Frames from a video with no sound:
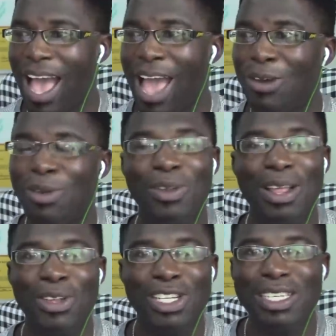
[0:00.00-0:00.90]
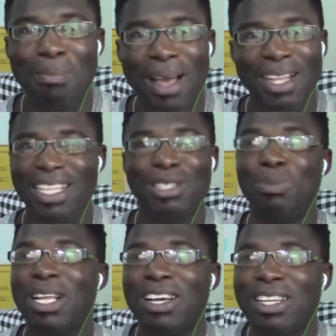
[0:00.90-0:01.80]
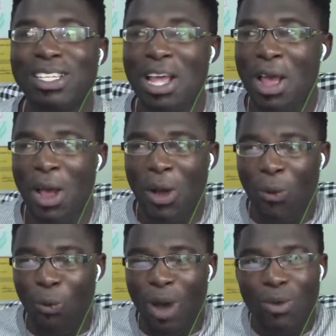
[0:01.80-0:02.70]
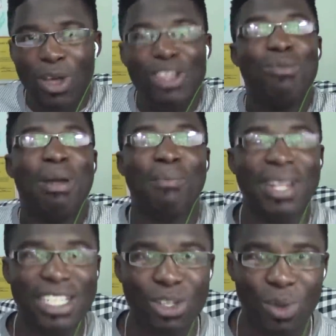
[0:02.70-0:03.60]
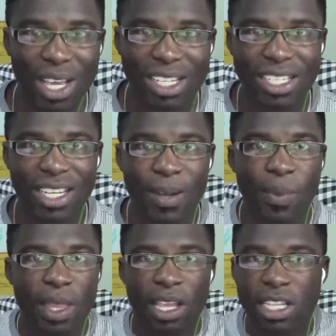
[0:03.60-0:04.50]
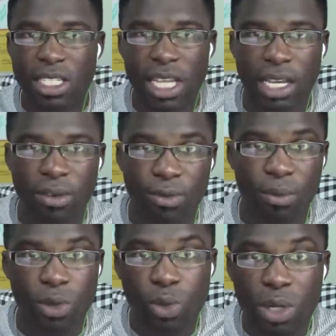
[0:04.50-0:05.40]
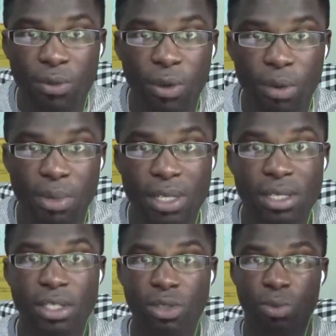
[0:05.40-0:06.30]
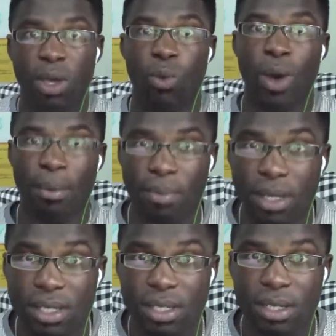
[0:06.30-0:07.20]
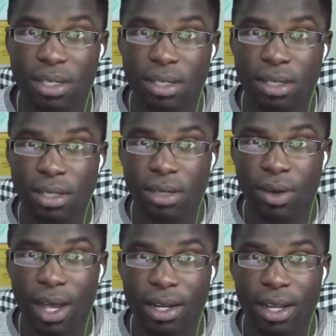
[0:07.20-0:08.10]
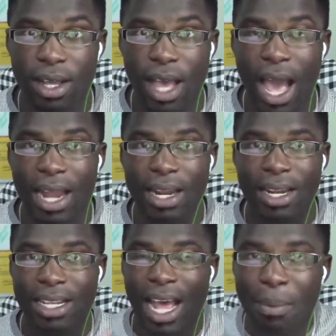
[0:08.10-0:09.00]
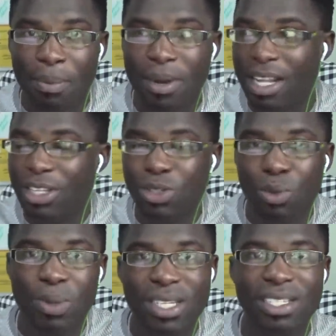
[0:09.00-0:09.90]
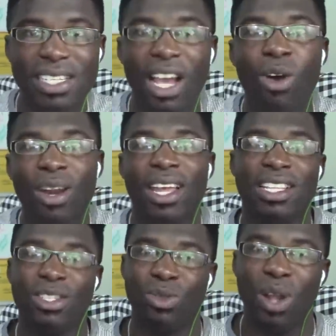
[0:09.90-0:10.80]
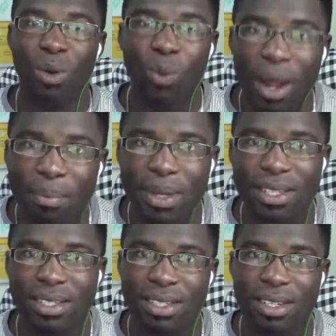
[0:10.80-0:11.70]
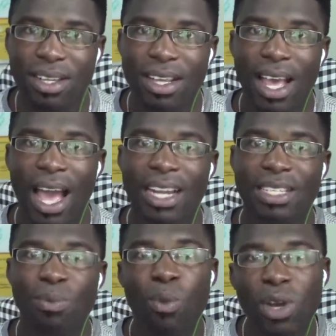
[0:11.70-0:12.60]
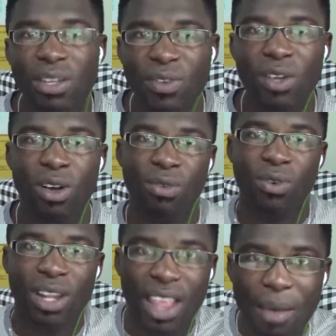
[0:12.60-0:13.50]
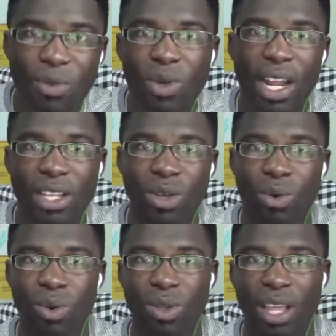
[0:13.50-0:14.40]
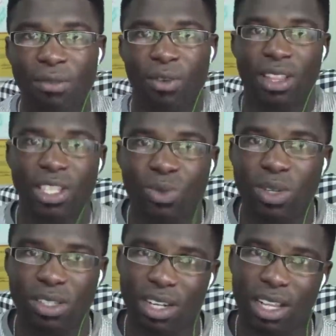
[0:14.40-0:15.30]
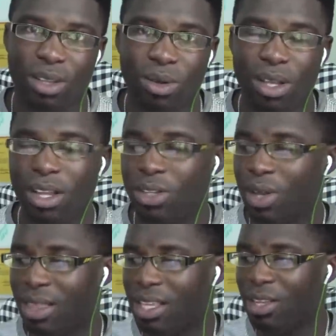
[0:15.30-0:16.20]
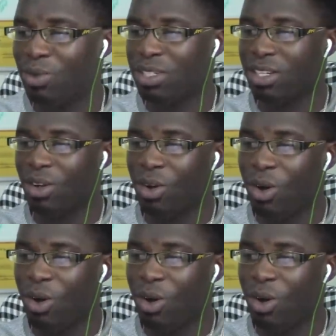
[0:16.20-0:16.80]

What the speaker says: I don't, just imagine, it's because one human being is created, it's taken from two different persons to make one person, right? And that these two persons, they're connected to that one person, and it's more difficult for them to let go than for this one to let go. So I think it was an